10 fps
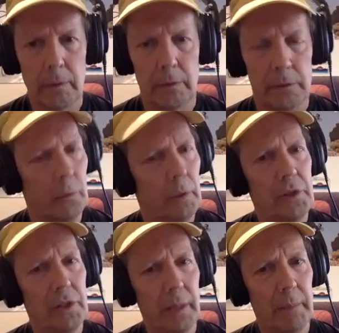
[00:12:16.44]
So where
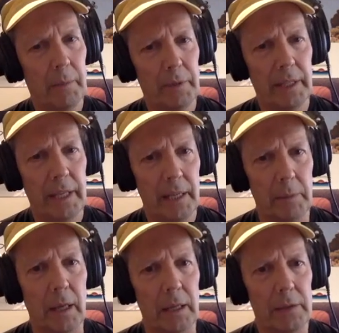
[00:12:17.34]
did you come up with the cam
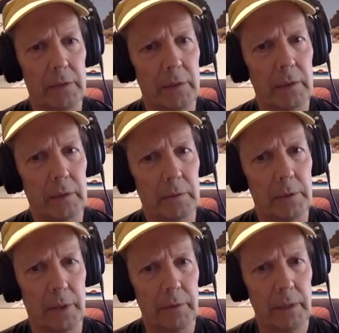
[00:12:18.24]
locks,
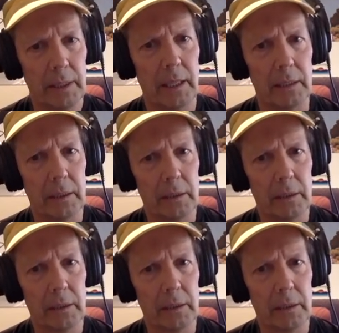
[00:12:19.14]
which I really like?